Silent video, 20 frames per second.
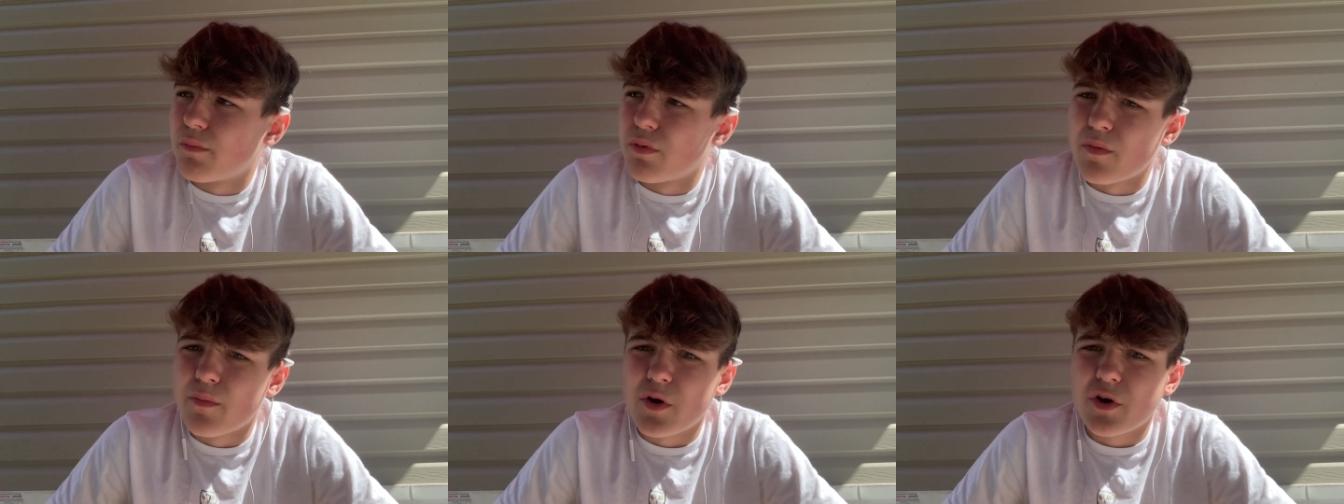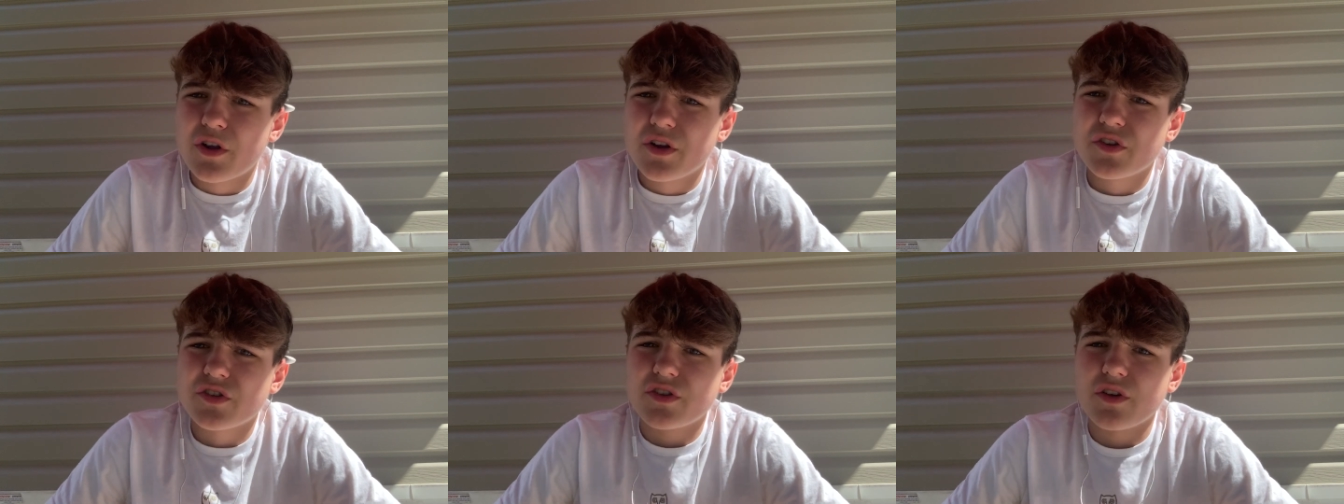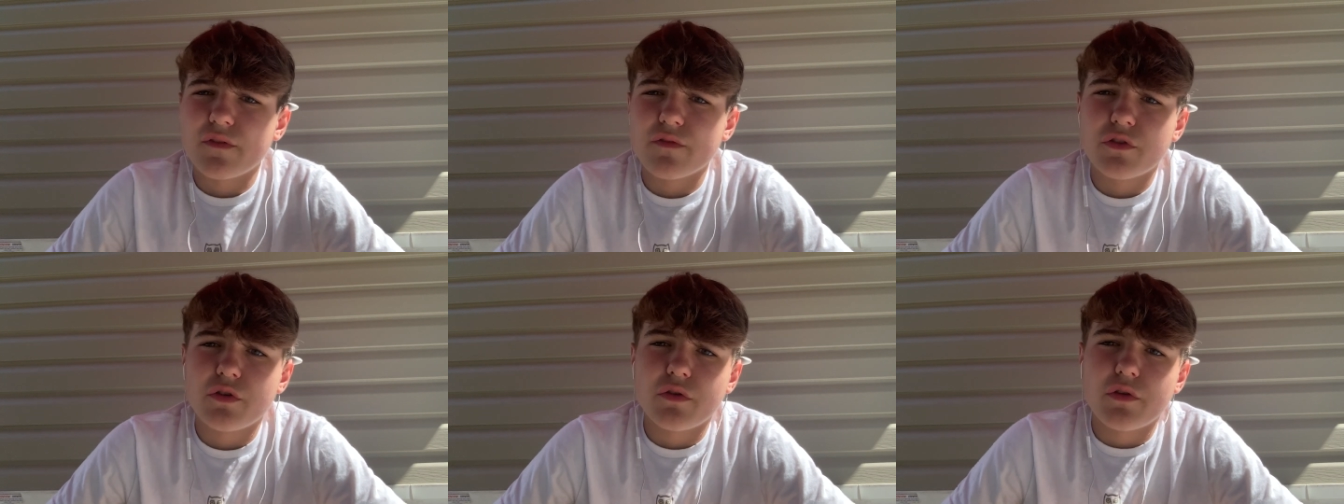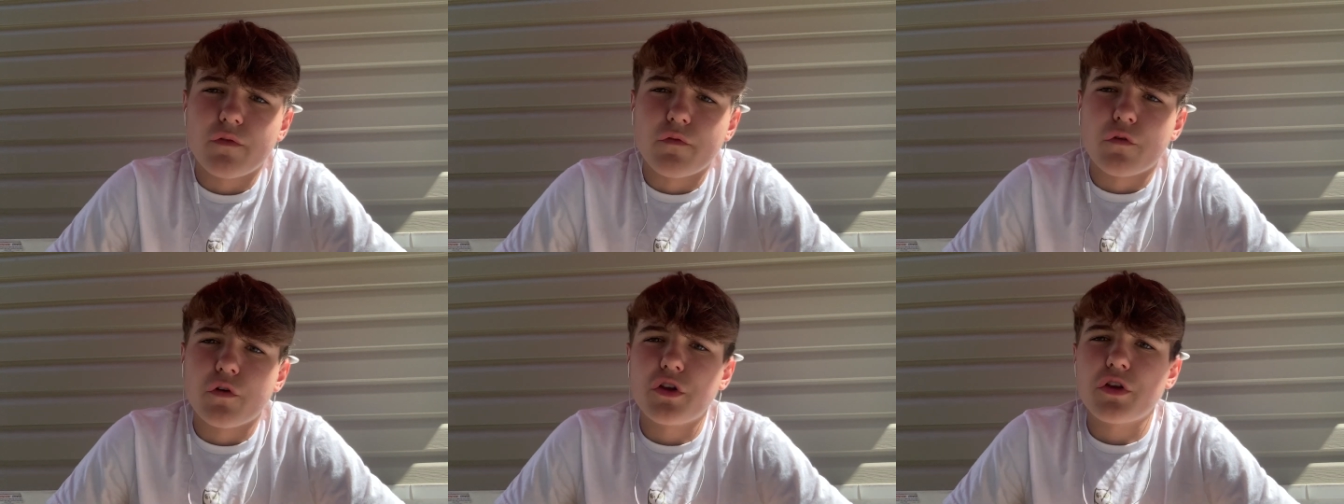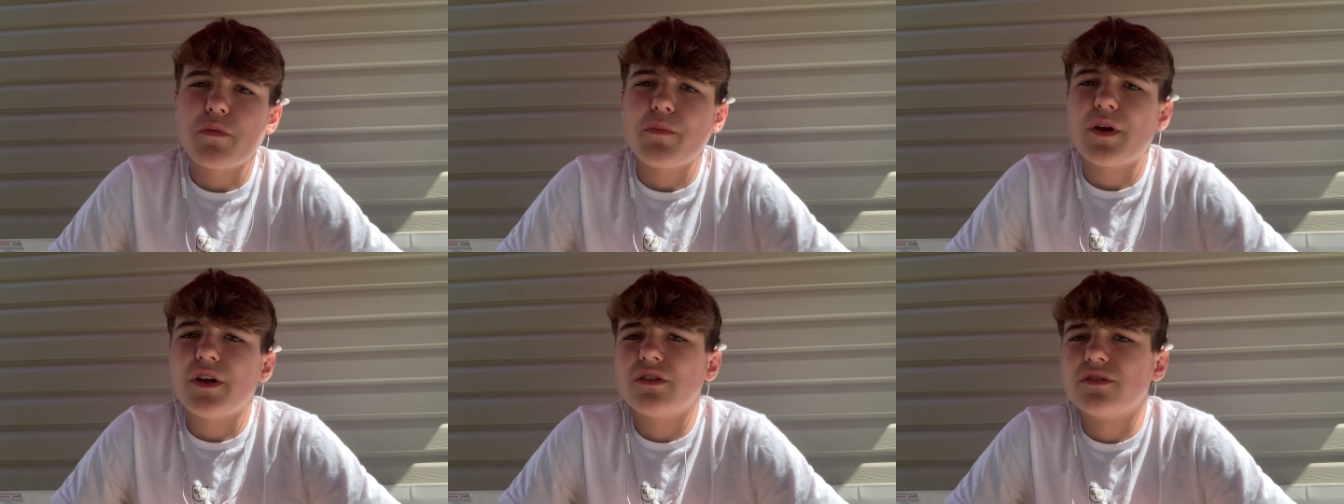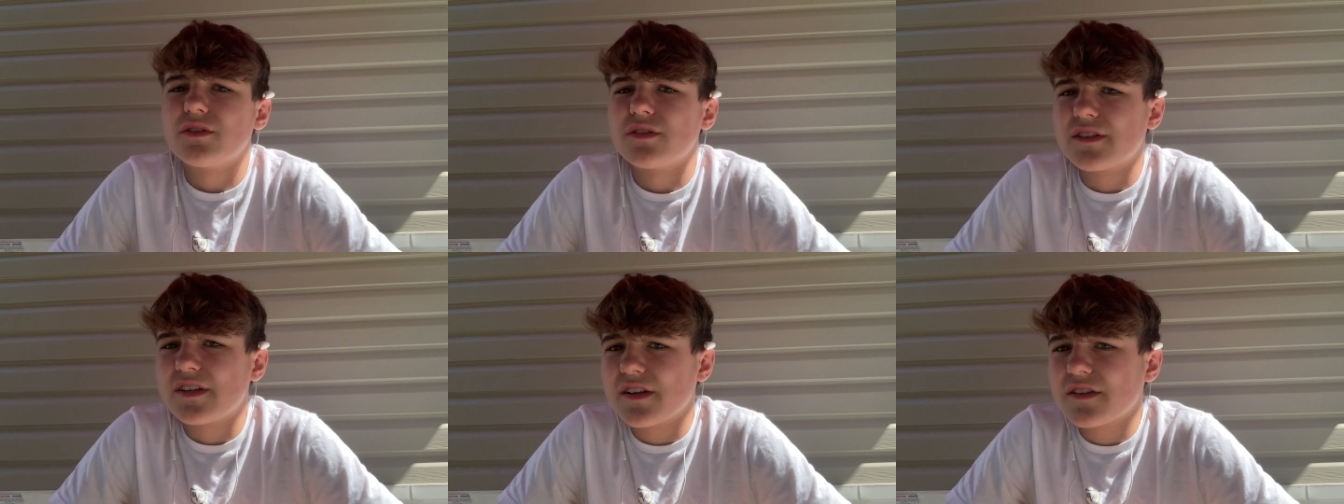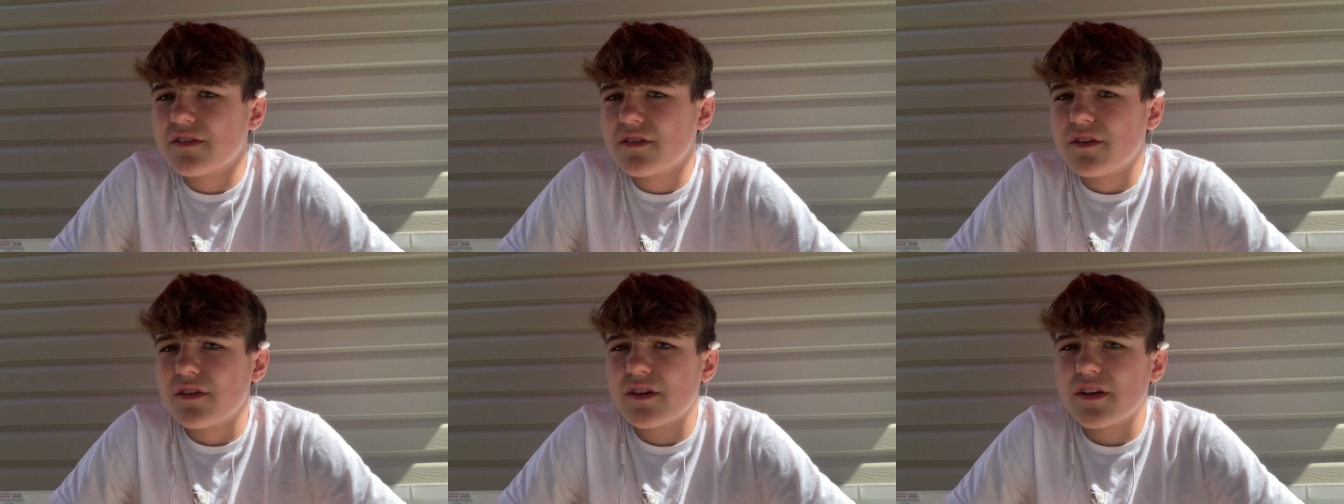promoting yourself through the For You page on
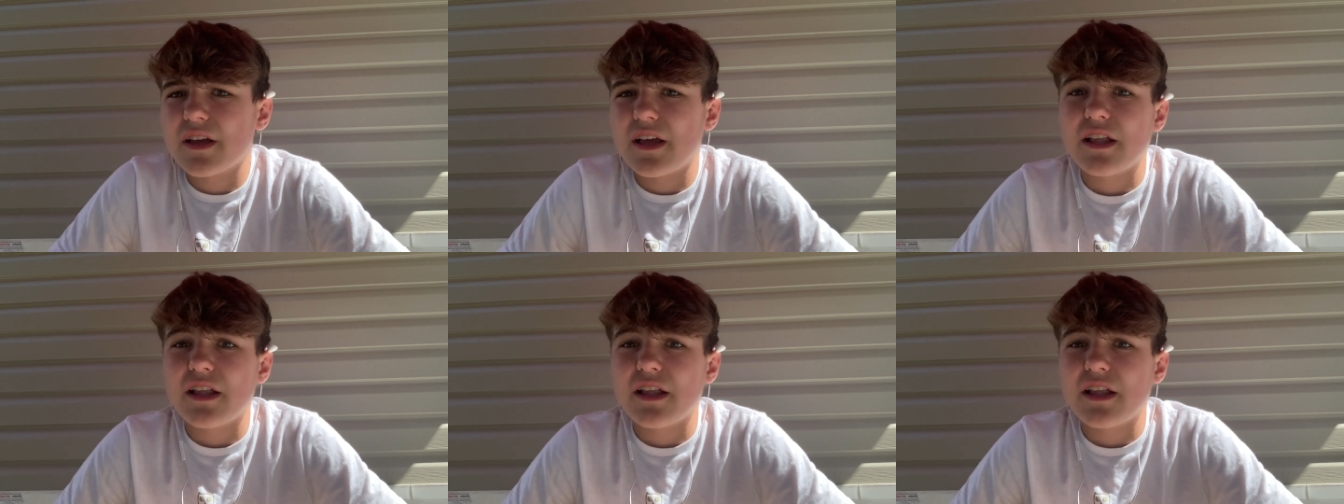TikTok